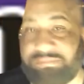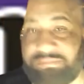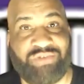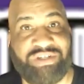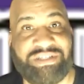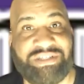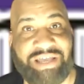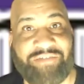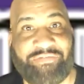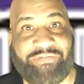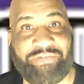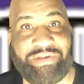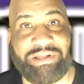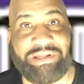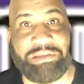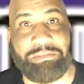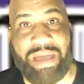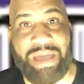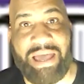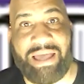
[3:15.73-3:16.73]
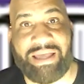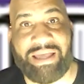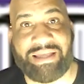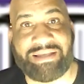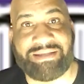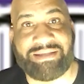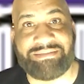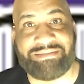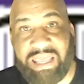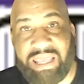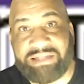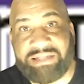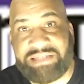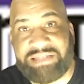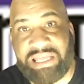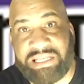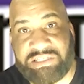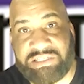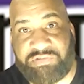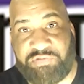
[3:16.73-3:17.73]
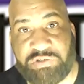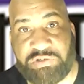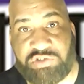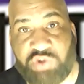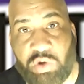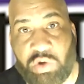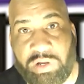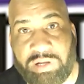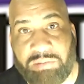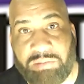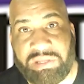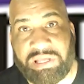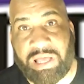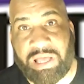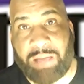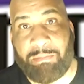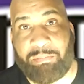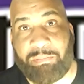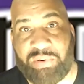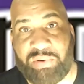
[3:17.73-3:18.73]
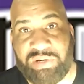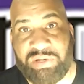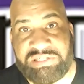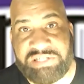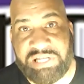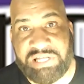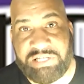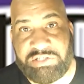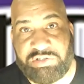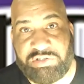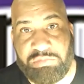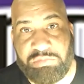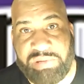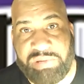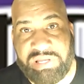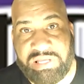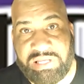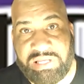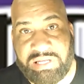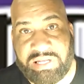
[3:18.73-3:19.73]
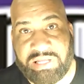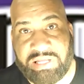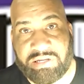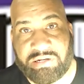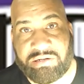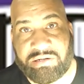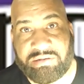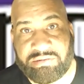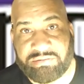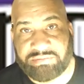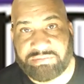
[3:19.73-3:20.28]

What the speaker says: We definitely back. And thanks for joining me. I appreciate you being here.